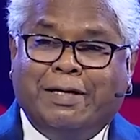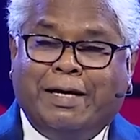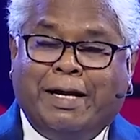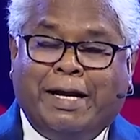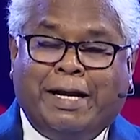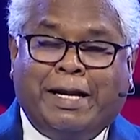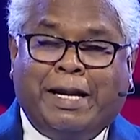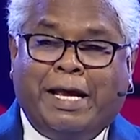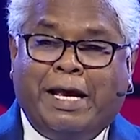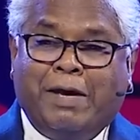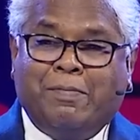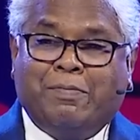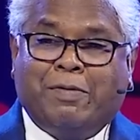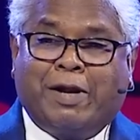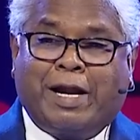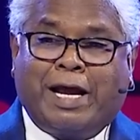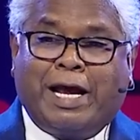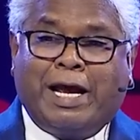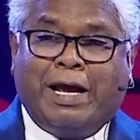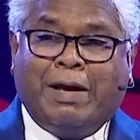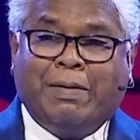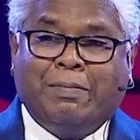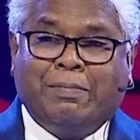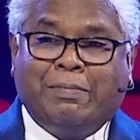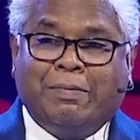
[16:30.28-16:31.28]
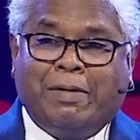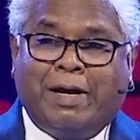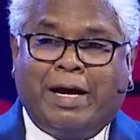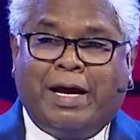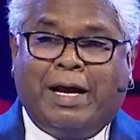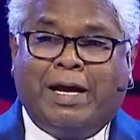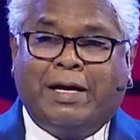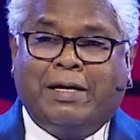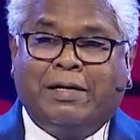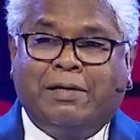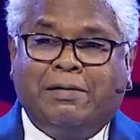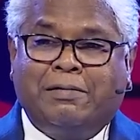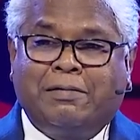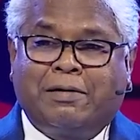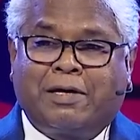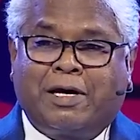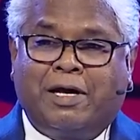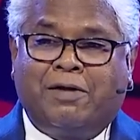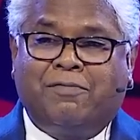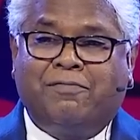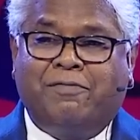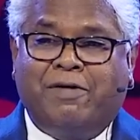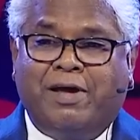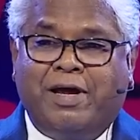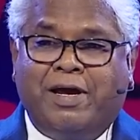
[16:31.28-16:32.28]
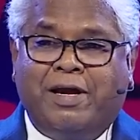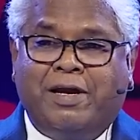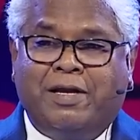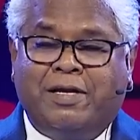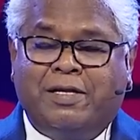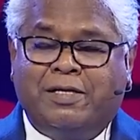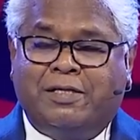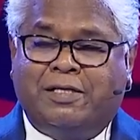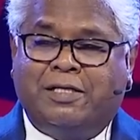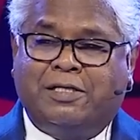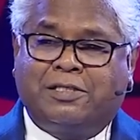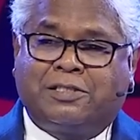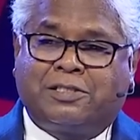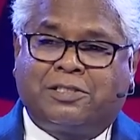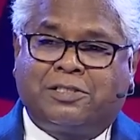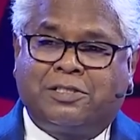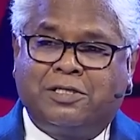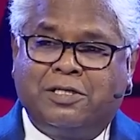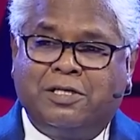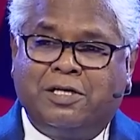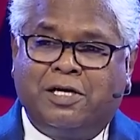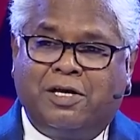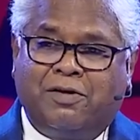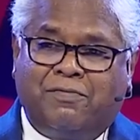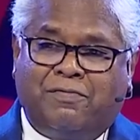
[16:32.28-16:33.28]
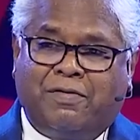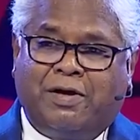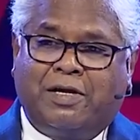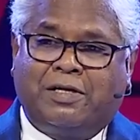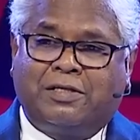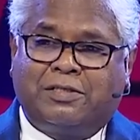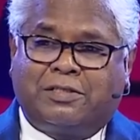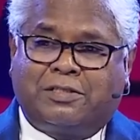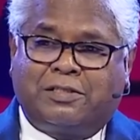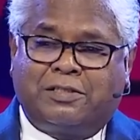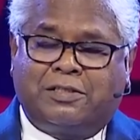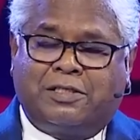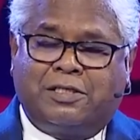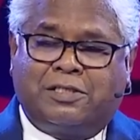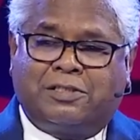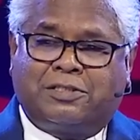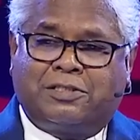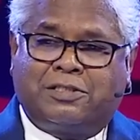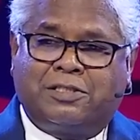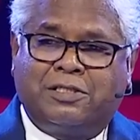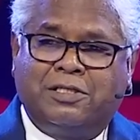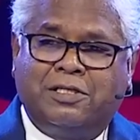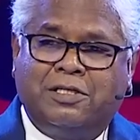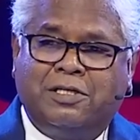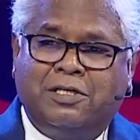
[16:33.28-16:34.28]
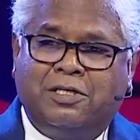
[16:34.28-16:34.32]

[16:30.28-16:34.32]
and Abraham had conveyed this event, this